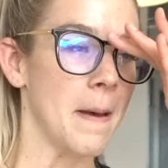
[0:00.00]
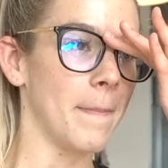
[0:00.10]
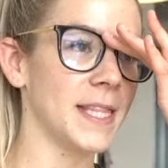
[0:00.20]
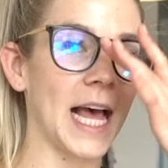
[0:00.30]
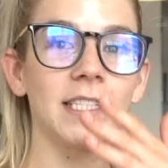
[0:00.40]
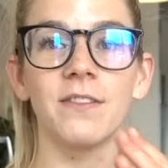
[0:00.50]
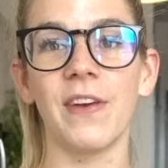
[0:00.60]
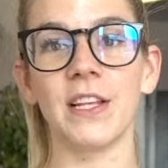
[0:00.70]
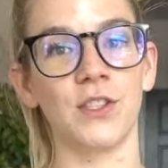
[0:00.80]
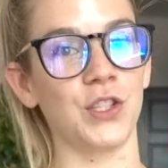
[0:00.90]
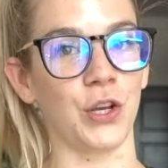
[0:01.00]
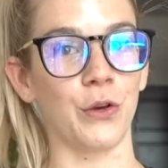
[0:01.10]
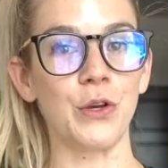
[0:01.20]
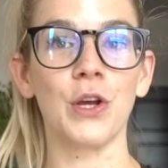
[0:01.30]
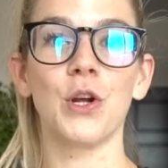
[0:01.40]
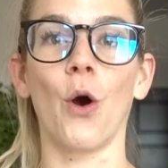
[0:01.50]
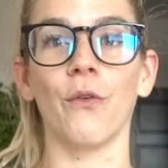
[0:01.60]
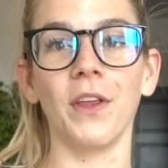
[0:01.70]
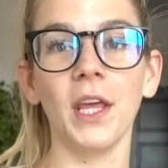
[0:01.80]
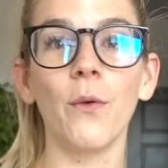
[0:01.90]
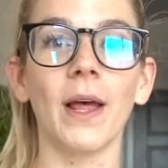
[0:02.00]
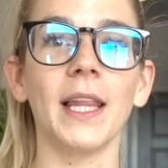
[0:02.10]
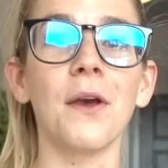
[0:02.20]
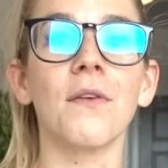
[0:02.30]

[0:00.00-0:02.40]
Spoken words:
But that's phase 2. You can go really quickly,